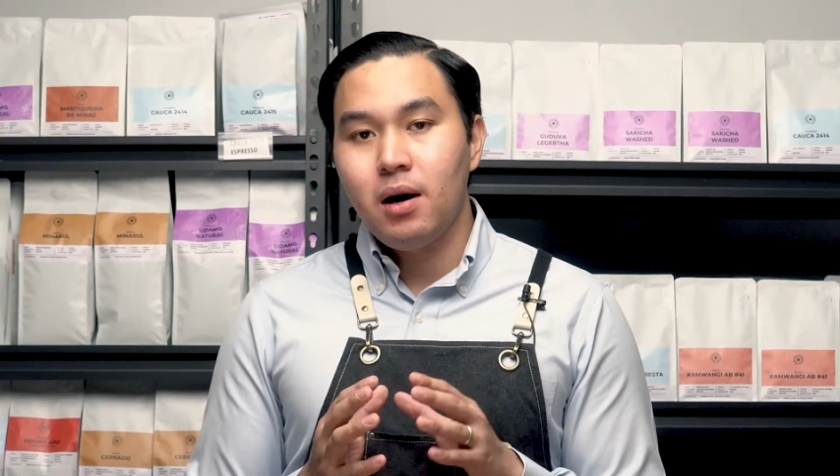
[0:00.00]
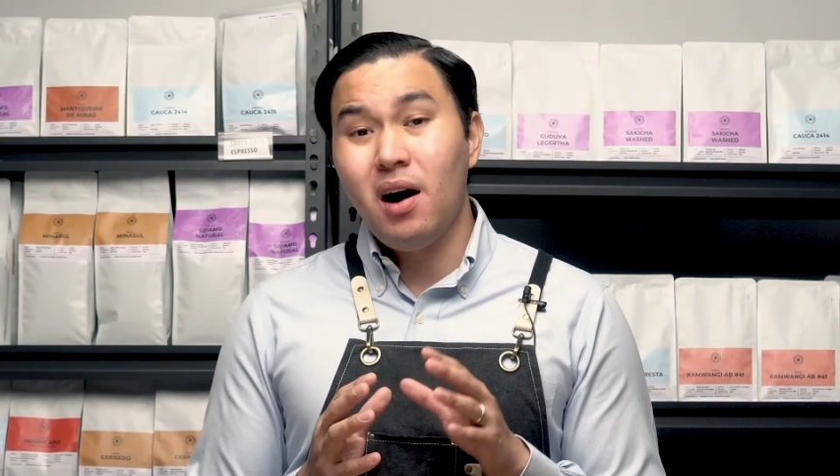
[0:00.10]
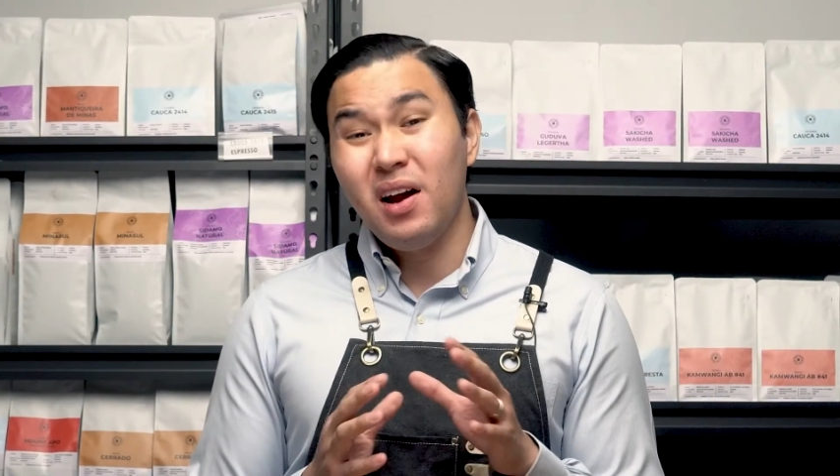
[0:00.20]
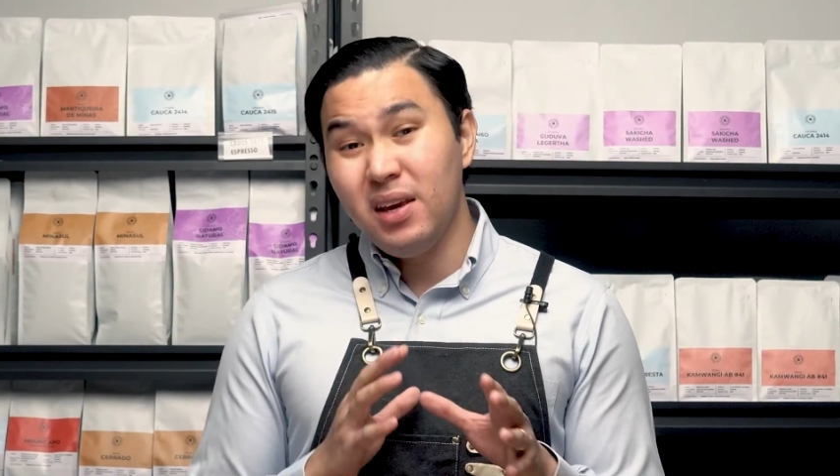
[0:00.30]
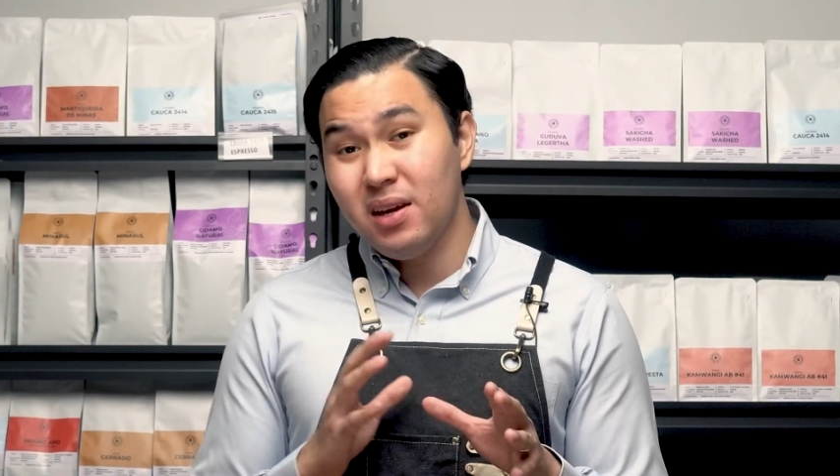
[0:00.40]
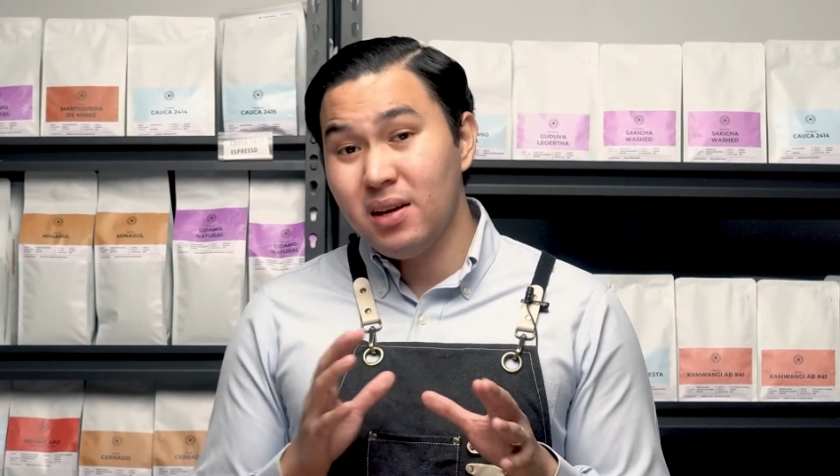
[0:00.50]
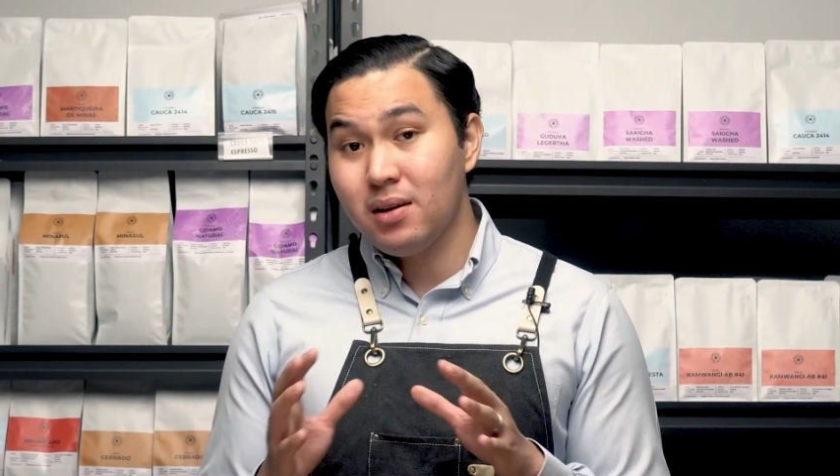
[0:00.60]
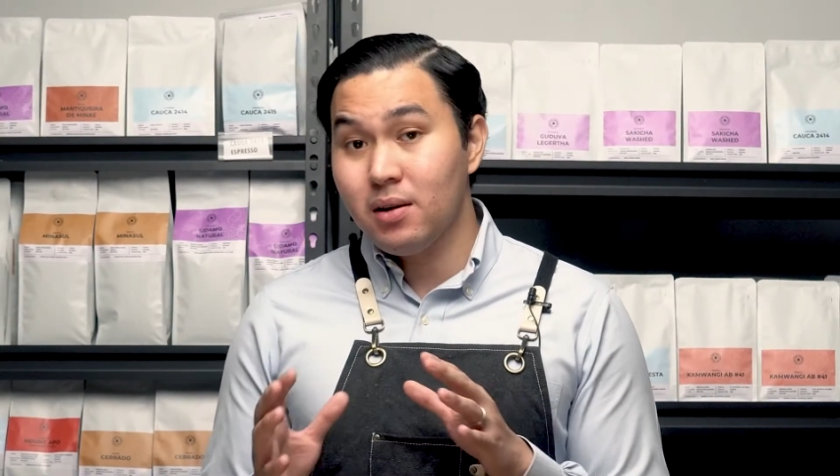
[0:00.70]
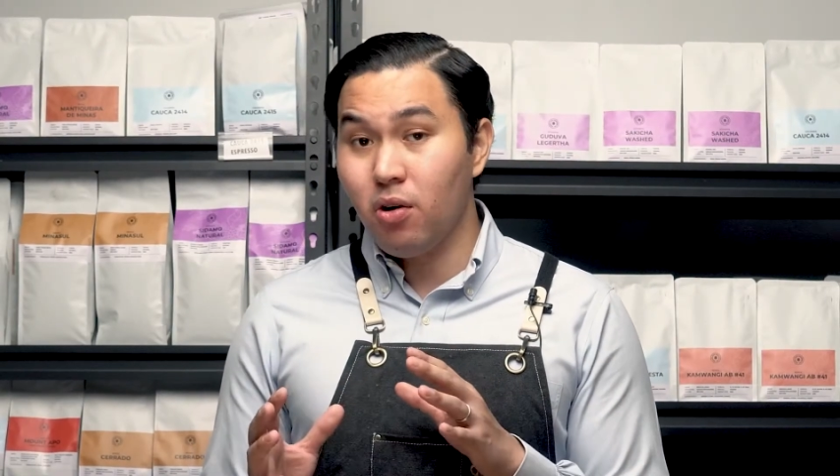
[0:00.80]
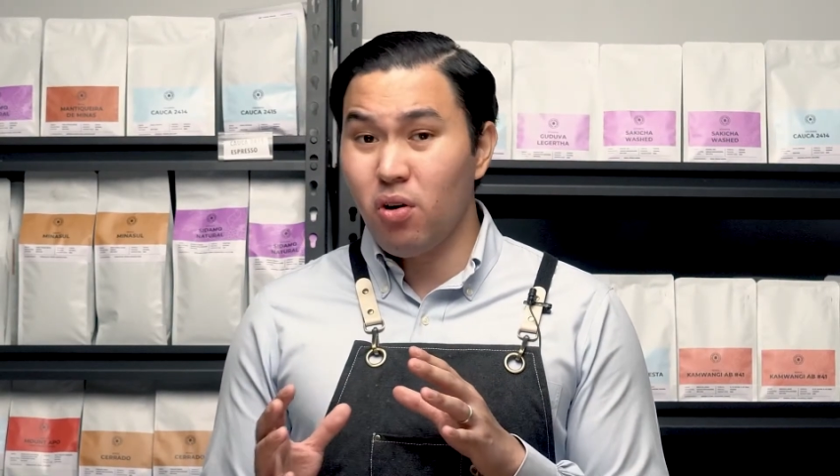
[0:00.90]
honey
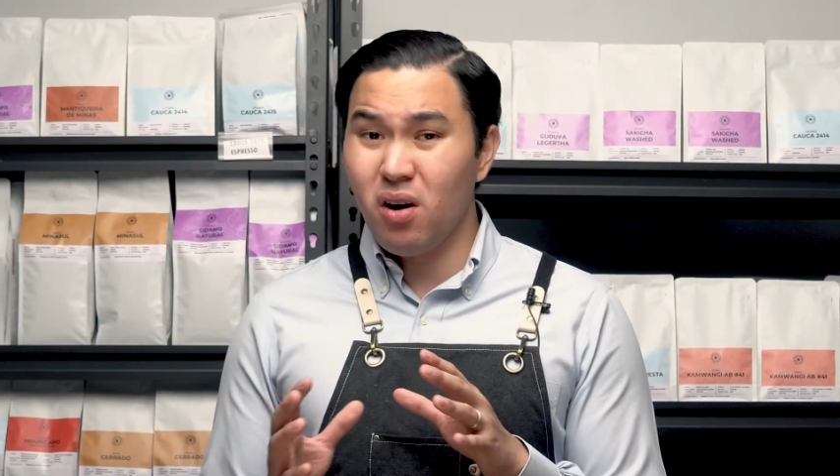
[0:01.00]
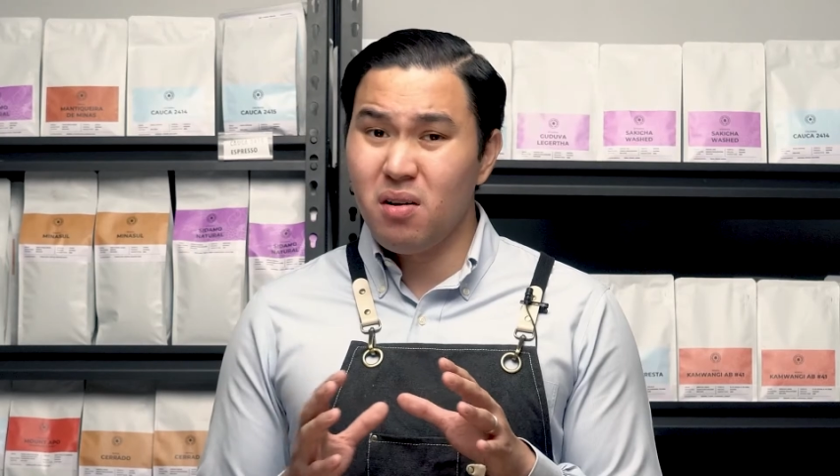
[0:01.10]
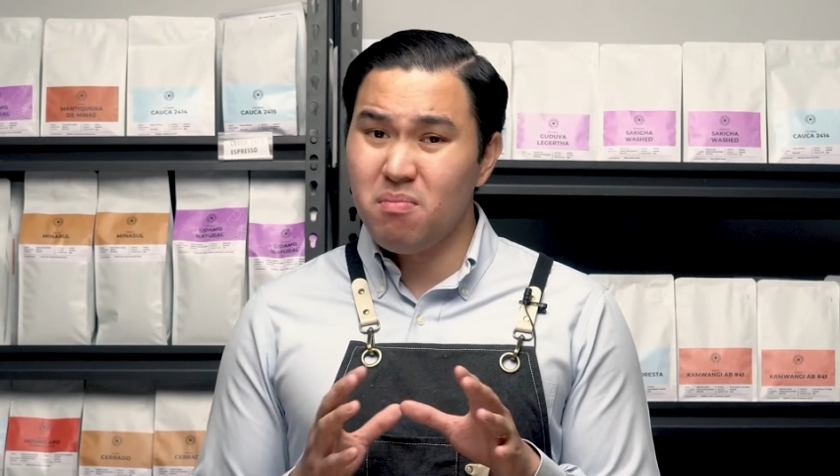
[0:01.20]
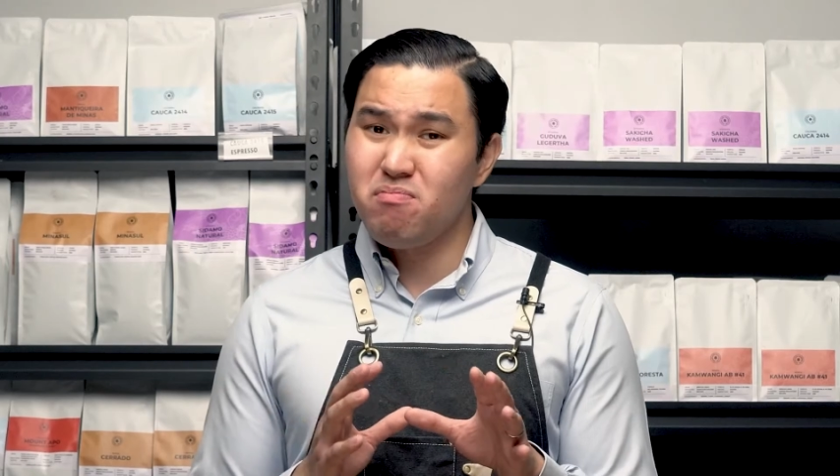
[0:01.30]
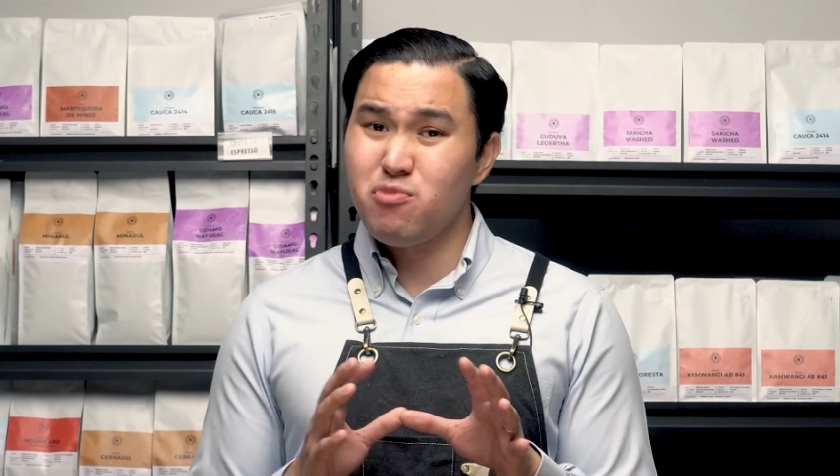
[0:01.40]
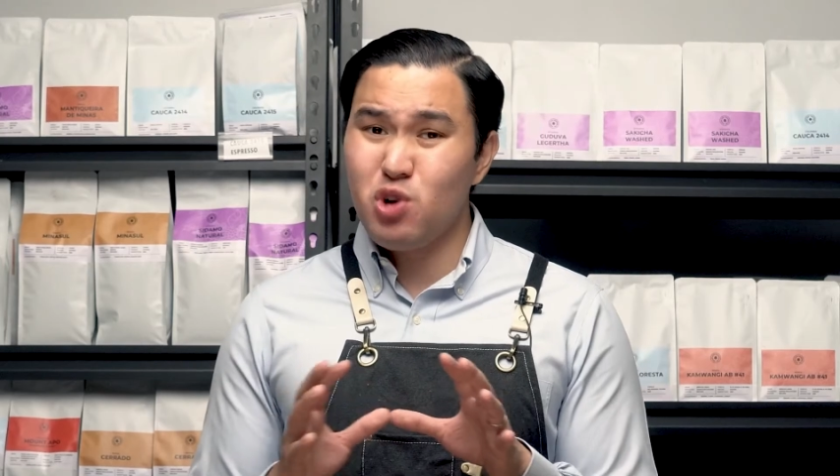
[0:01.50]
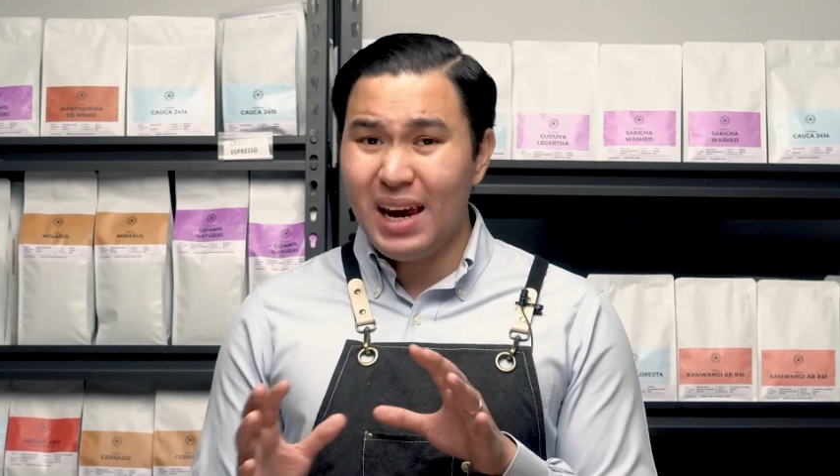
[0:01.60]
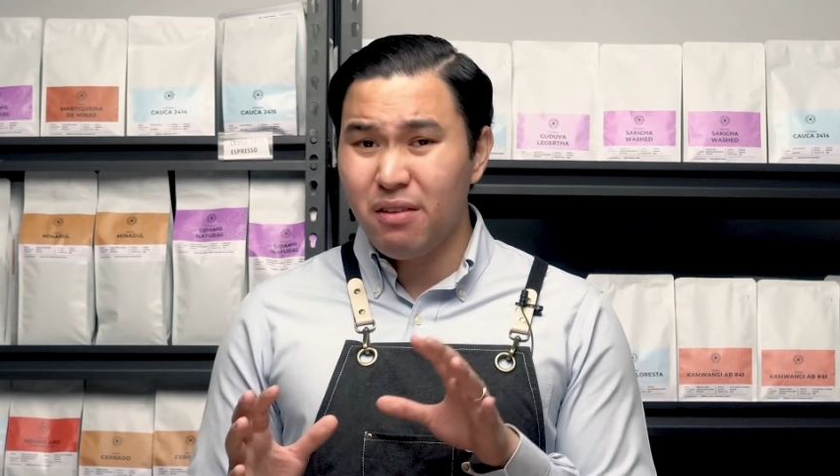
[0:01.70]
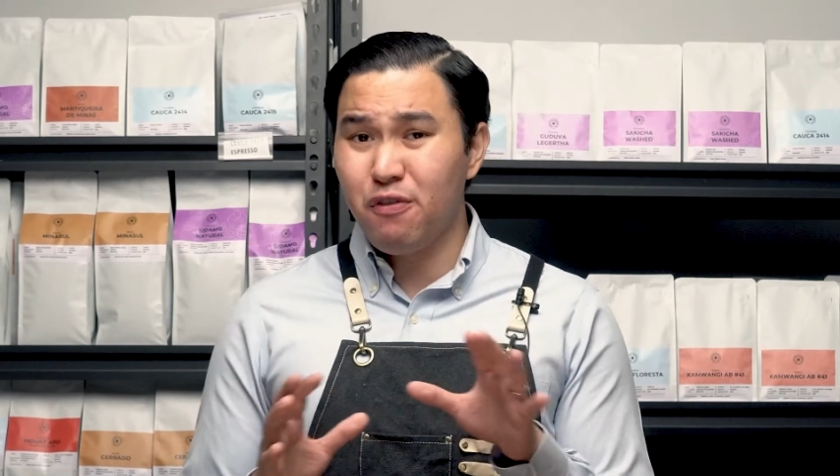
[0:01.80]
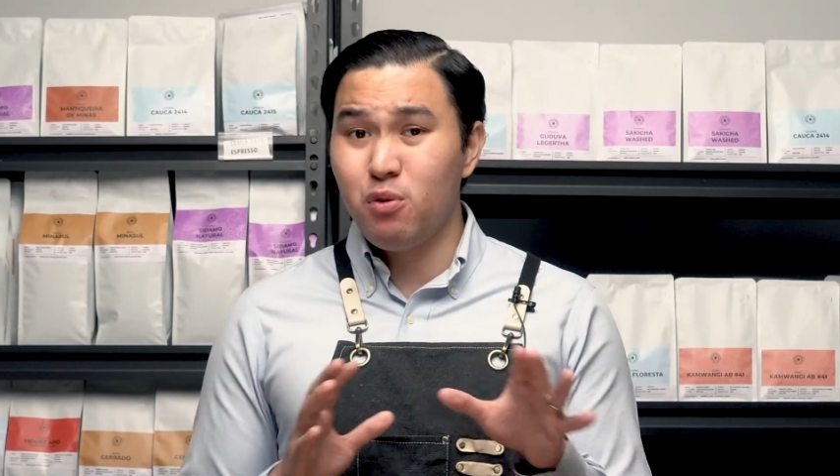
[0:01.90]
or
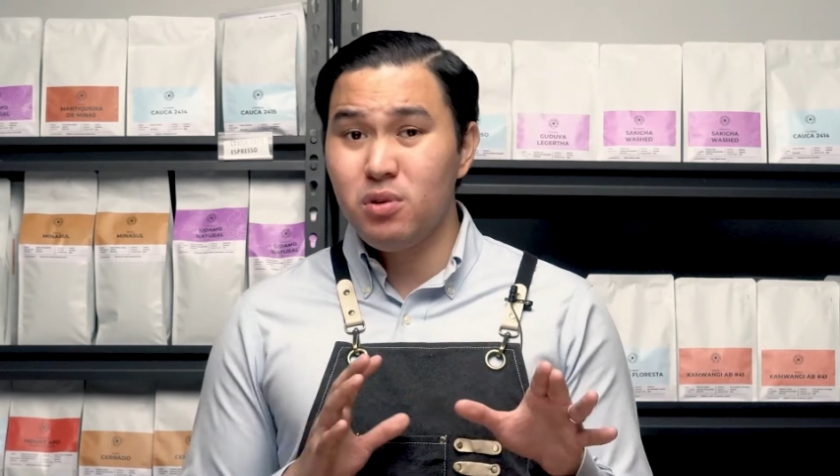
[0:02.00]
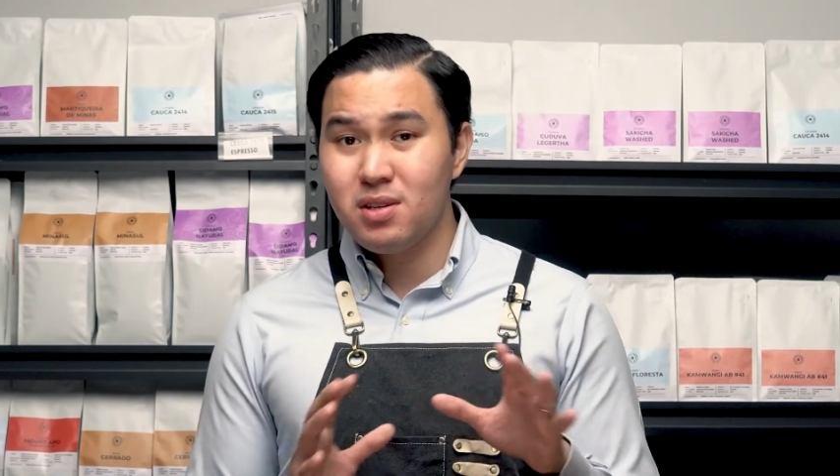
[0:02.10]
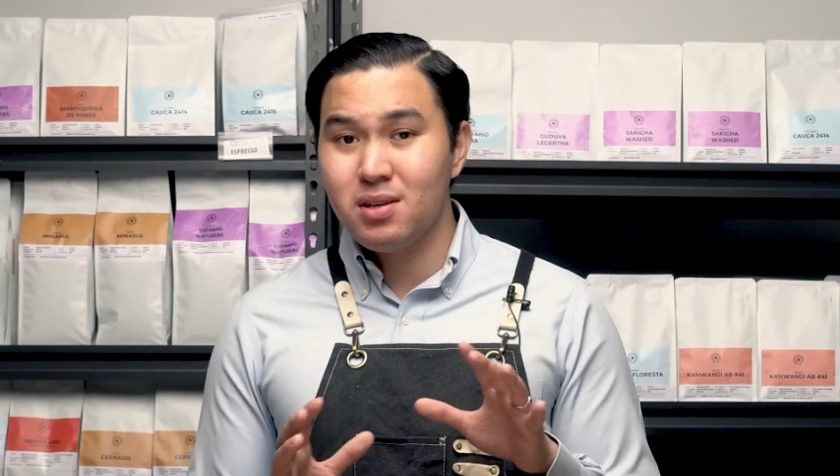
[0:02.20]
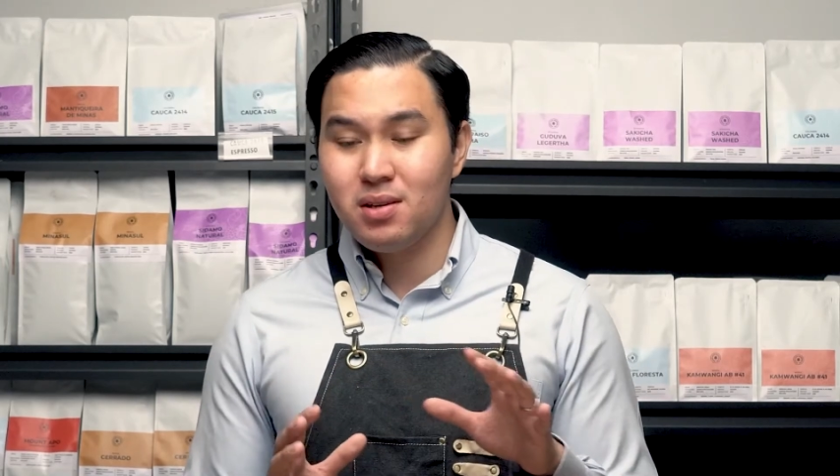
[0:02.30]
dried fruit.